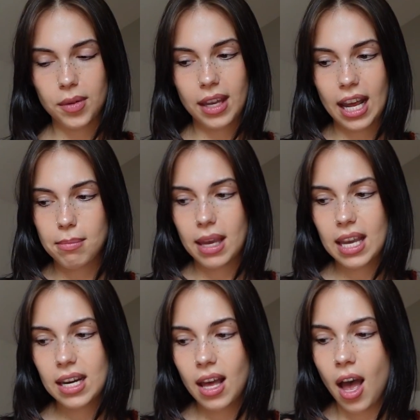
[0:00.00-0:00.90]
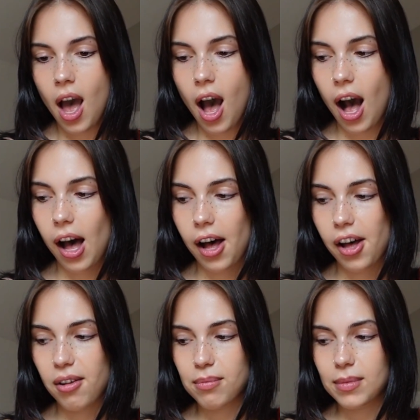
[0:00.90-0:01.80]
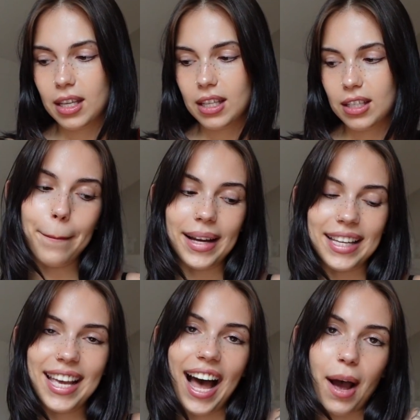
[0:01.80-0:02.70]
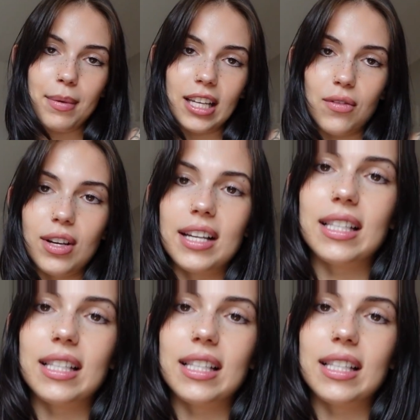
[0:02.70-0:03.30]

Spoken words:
that I made. But yeah, I'm gonna give you guys